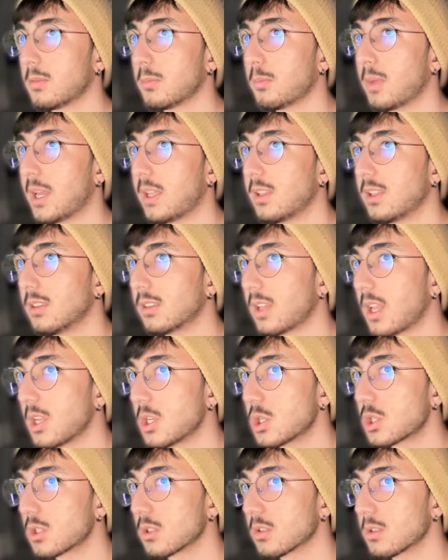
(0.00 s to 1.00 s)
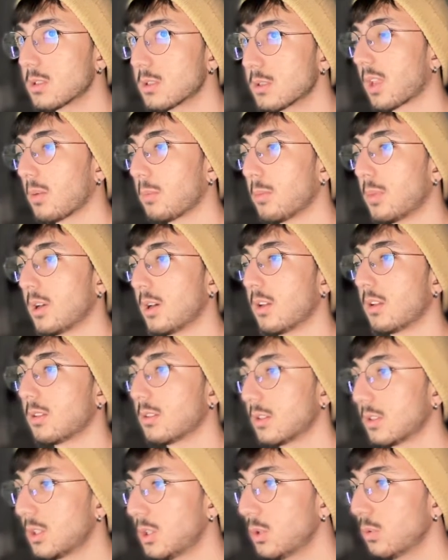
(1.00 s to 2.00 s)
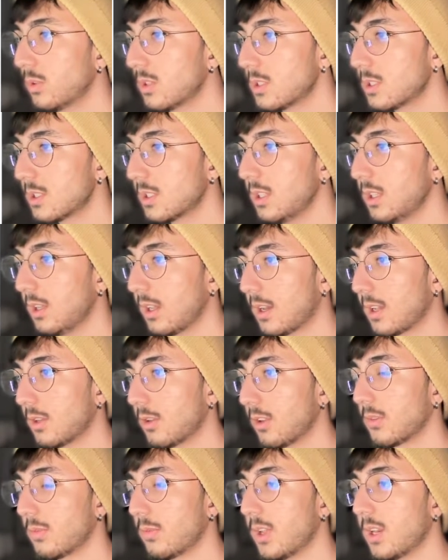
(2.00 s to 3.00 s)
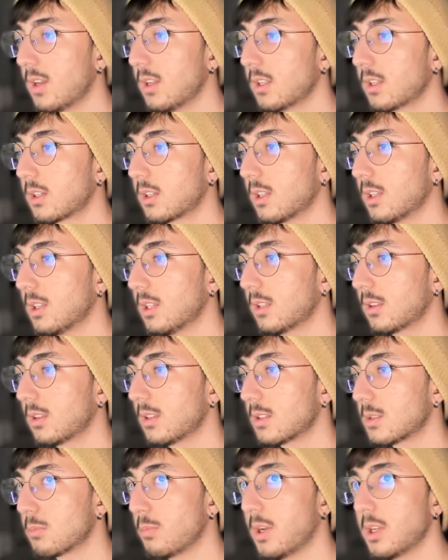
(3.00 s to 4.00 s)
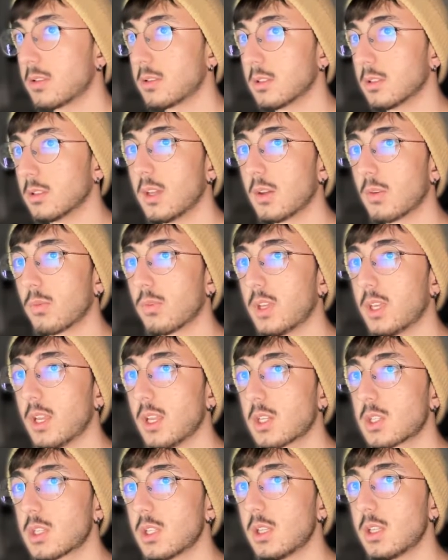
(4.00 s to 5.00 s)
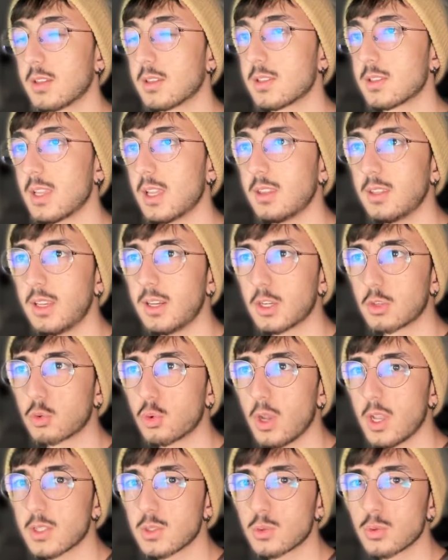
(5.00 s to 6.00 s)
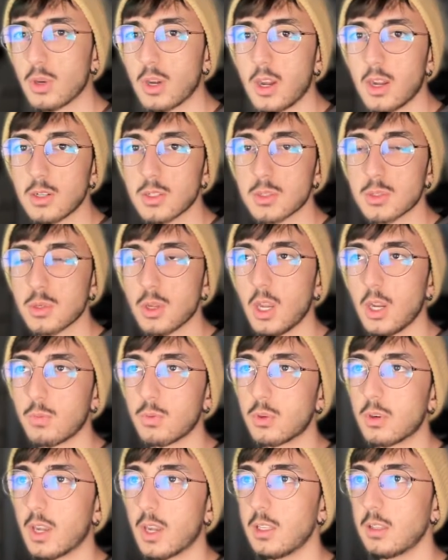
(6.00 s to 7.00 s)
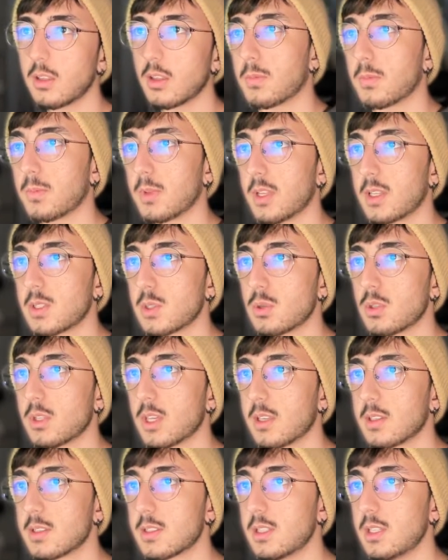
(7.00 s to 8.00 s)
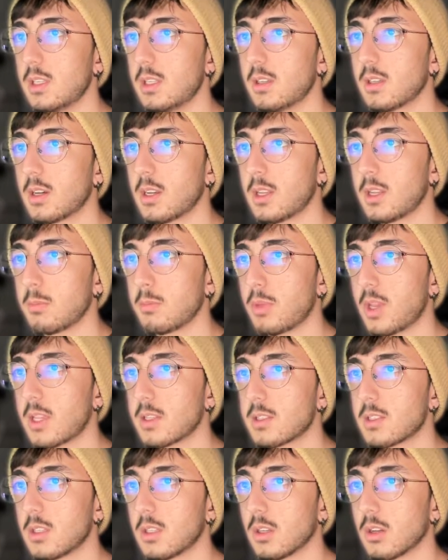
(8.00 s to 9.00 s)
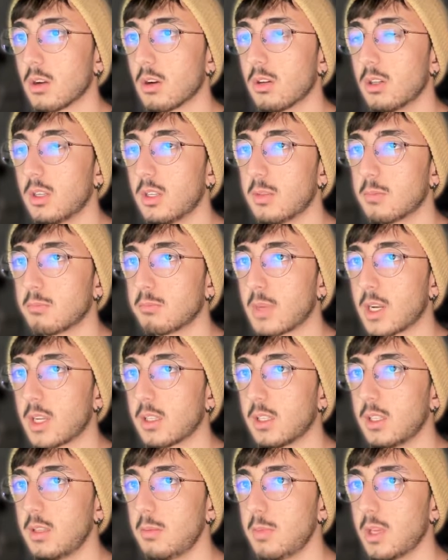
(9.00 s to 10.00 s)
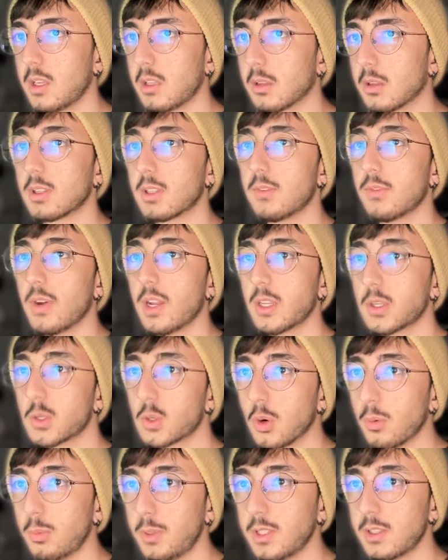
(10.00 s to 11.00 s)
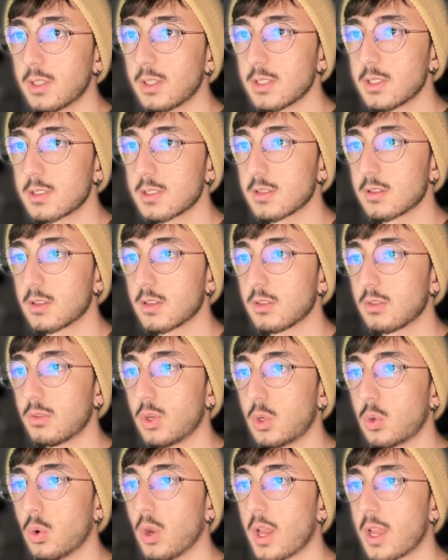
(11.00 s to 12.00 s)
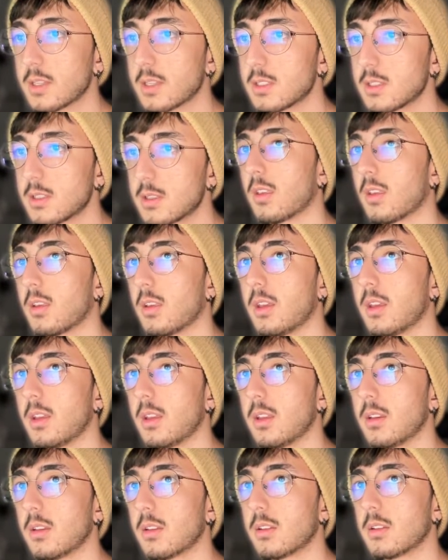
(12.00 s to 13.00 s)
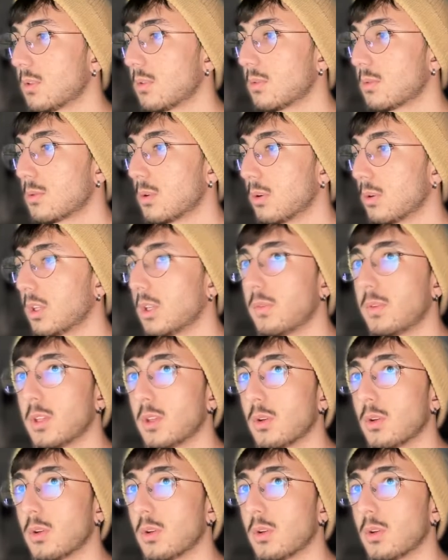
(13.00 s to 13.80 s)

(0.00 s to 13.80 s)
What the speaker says: bad intentions, but you will see that when I click this button, we actually send a request to our server, right? As you can see, I am passing my email. If I copy this request, and so even